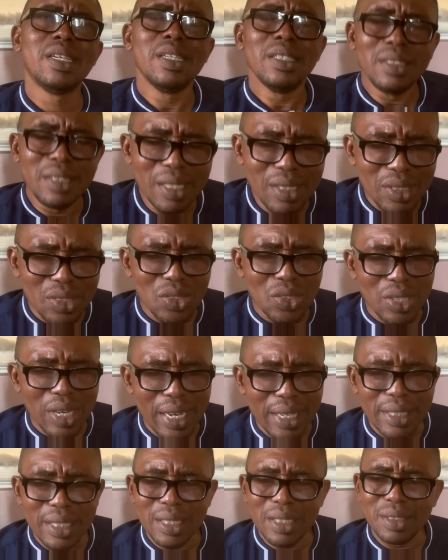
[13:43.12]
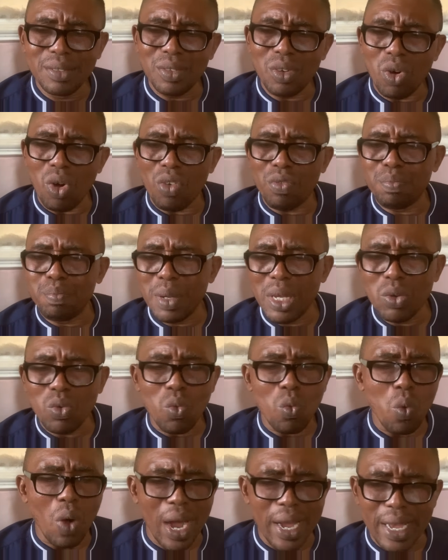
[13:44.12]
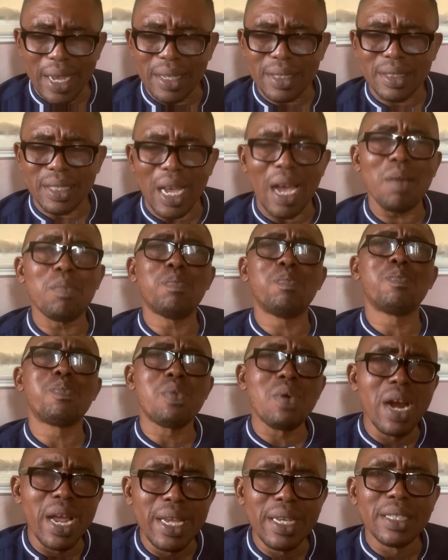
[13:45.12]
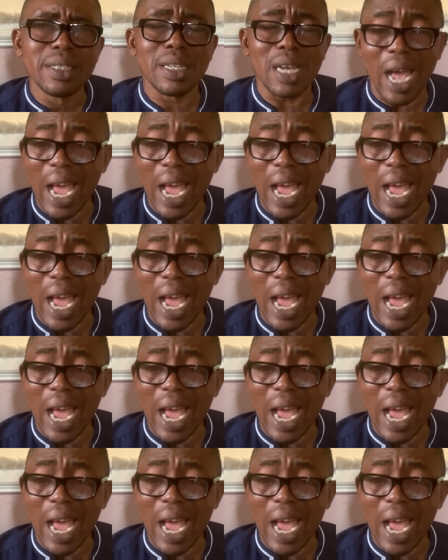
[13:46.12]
this training of being quiet and praying.